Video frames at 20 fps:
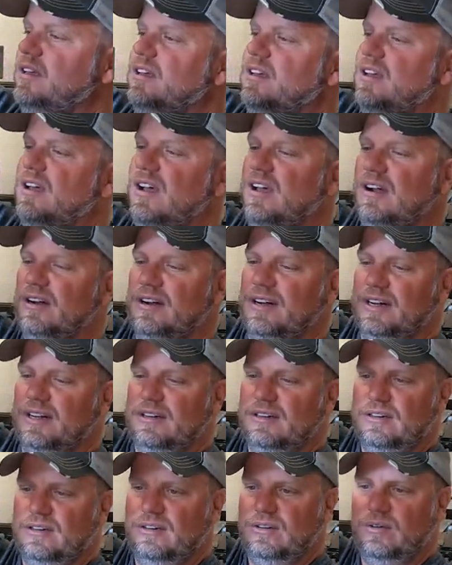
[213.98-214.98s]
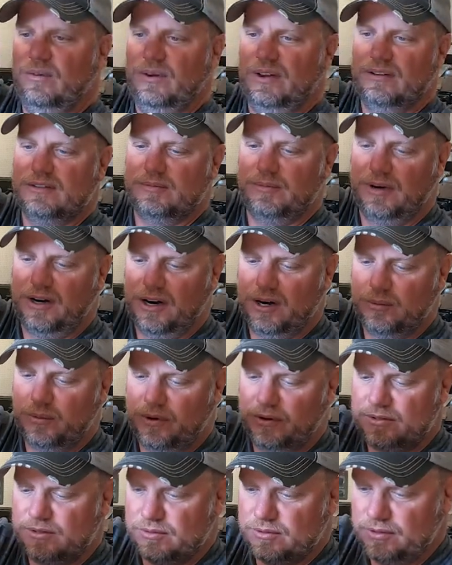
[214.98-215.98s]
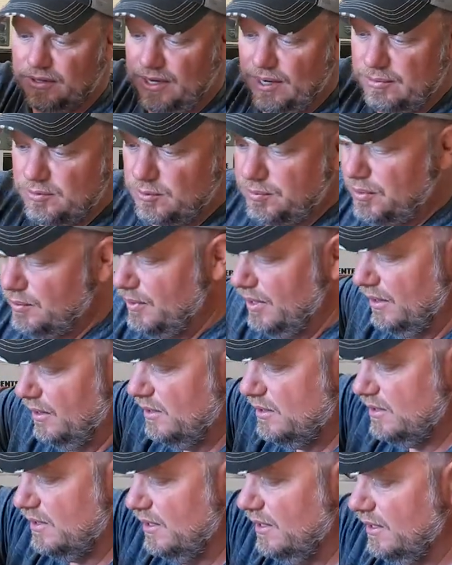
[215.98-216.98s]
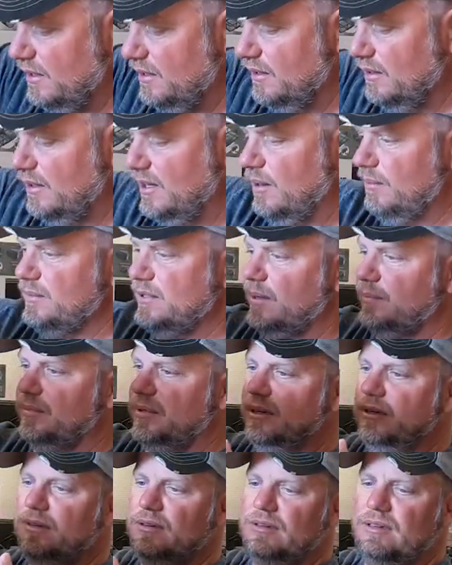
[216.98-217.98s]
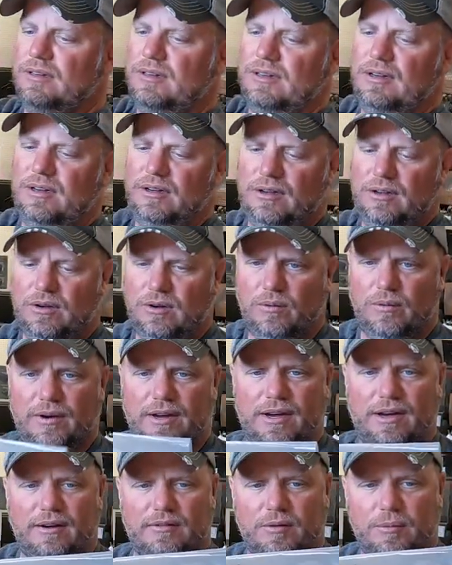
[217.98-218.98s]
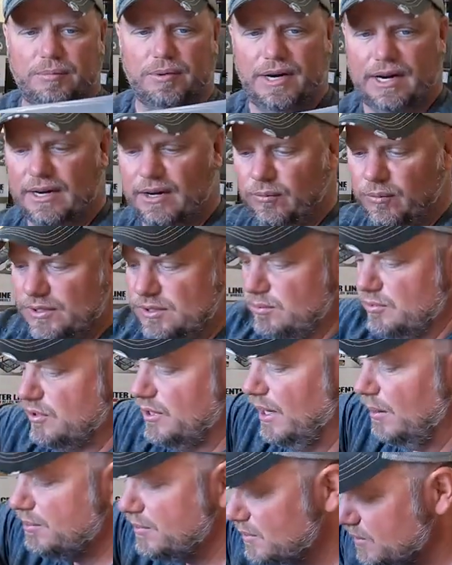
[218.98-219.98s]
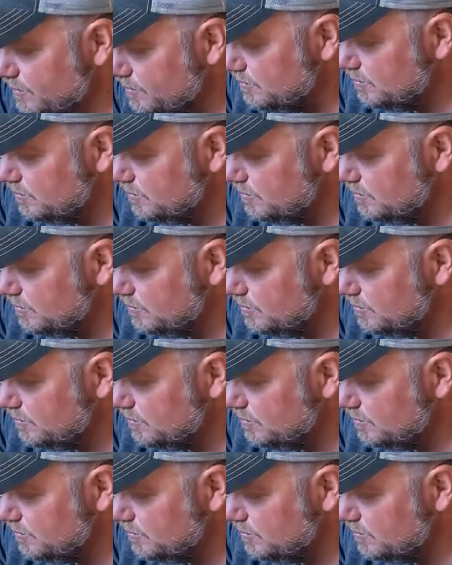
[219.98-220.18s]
All right. We have some hardware, some straps. We'll put them on this side, keep them separated. We have a bracket with some straps.